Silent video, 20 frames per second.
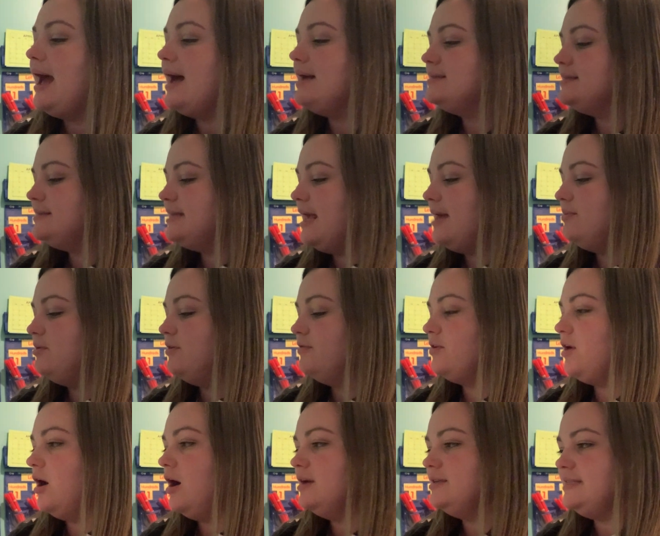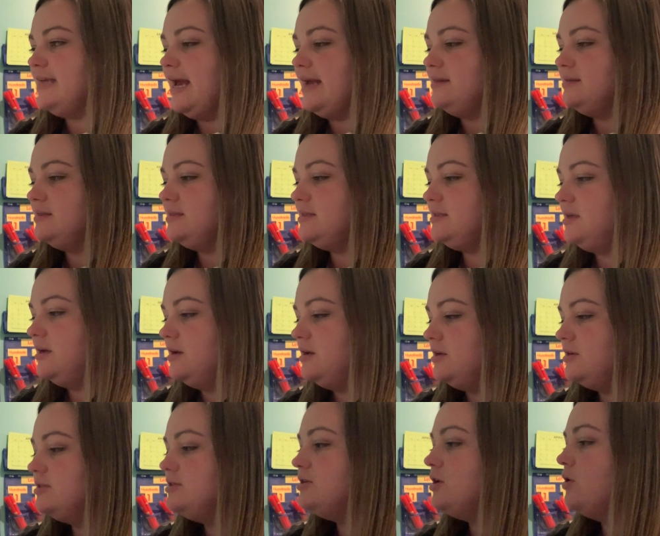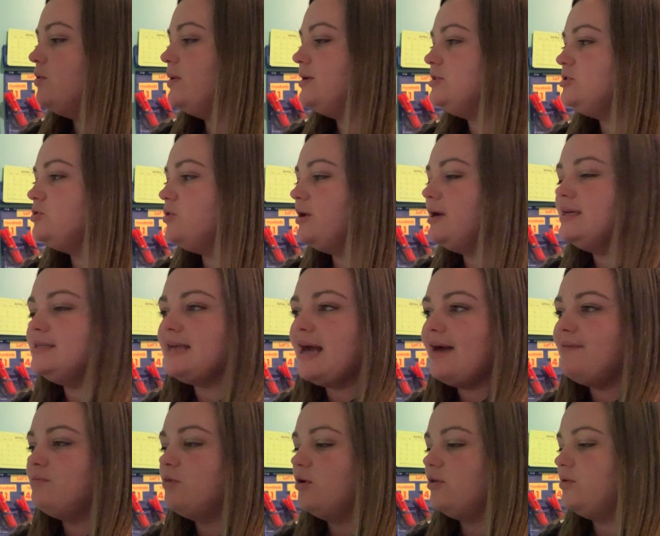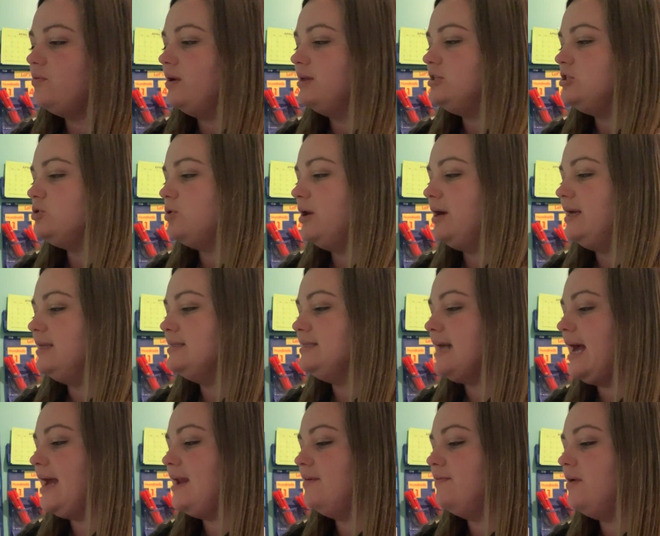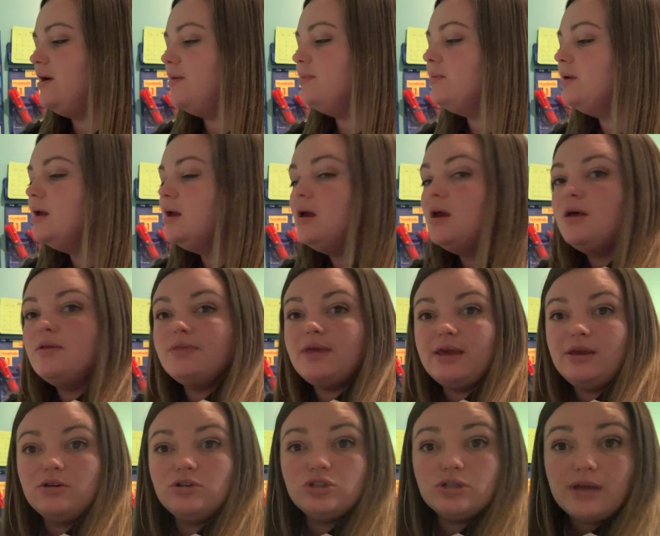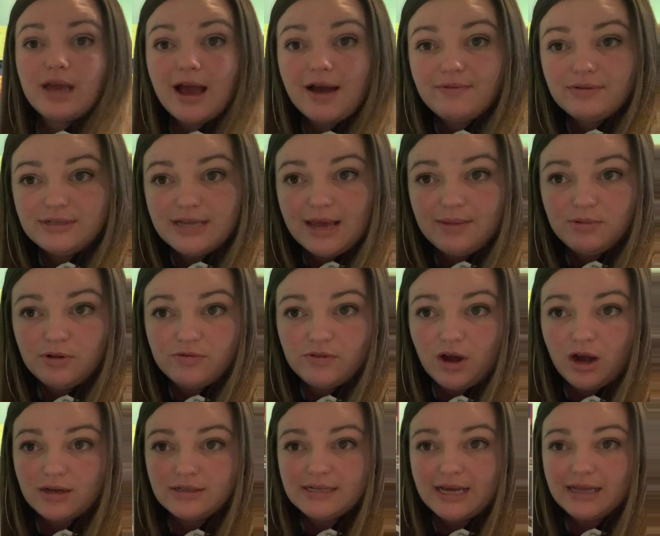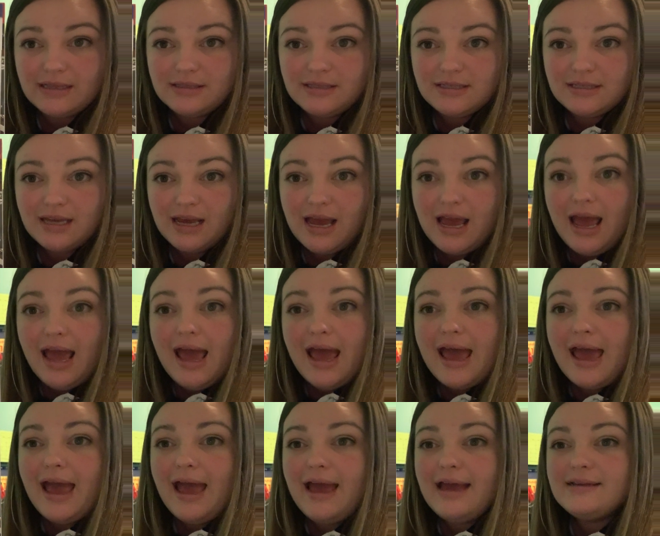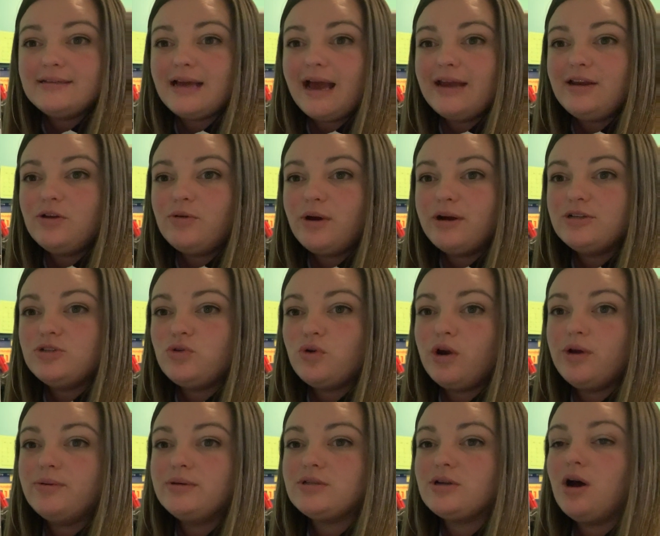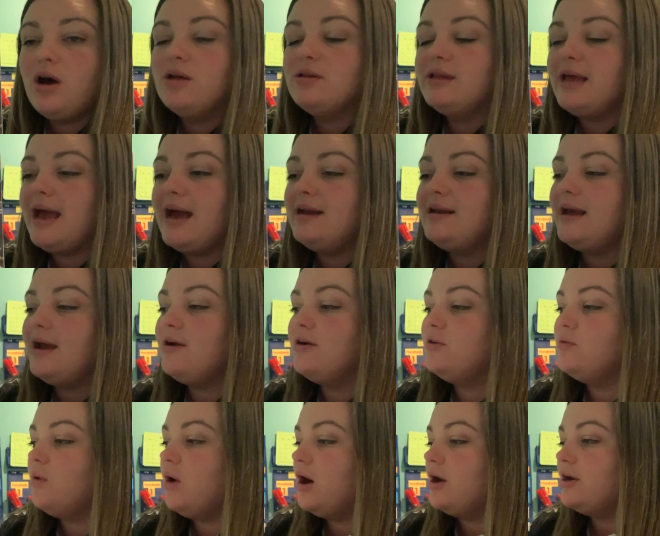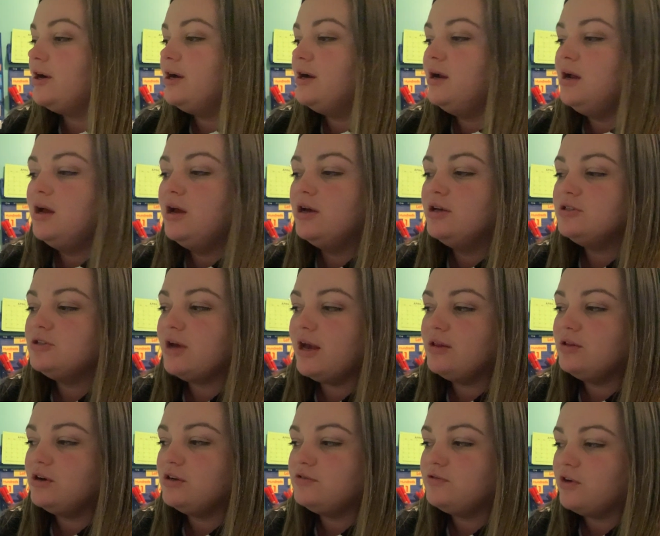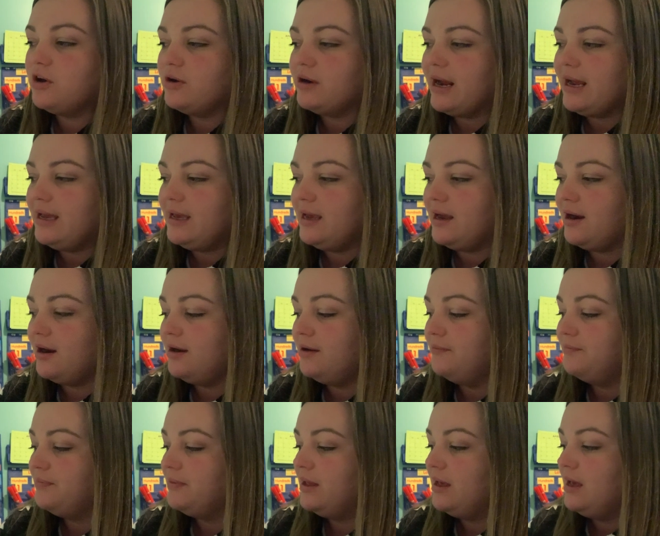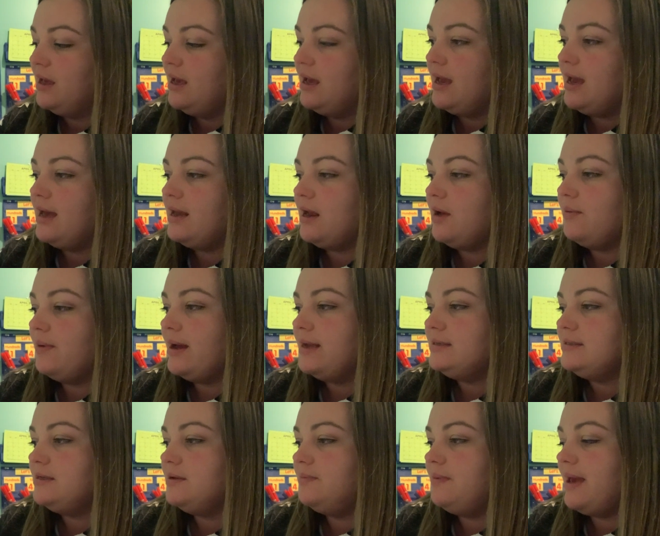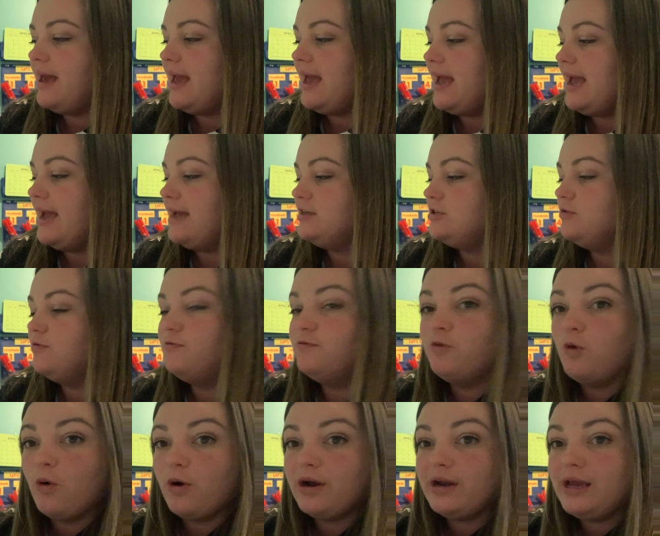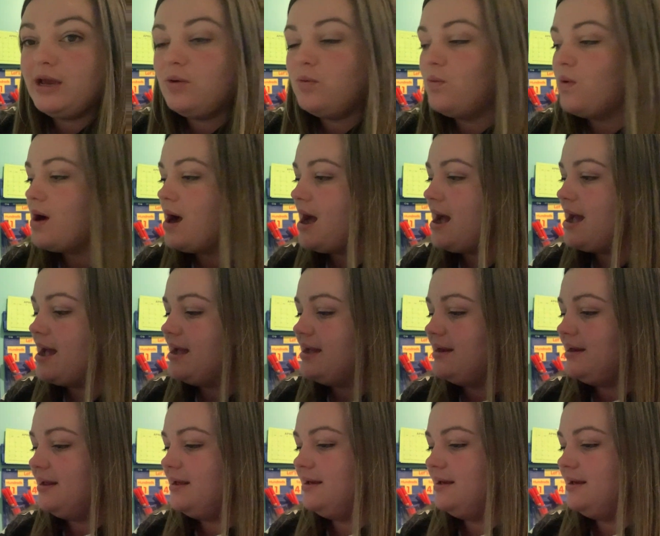has a table of contents. So when stories have more than one story inside of them, they usually have a table of contents. And I knew our story was called Land, Air, and Water, so I looked for it right here. And I went to page 41,